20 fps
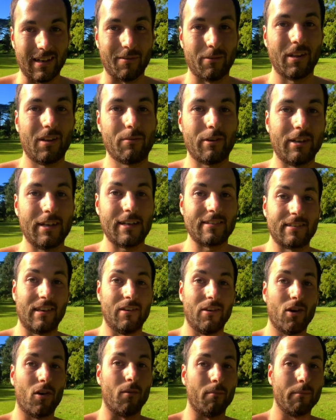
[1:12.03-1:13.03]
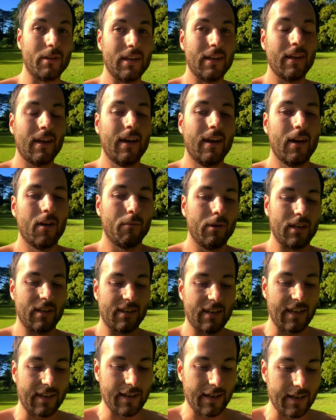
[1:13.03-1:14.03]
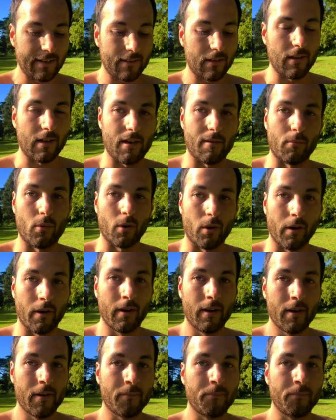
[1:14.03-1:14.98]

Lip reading: I really want you guys to know me. We can connect a lot more.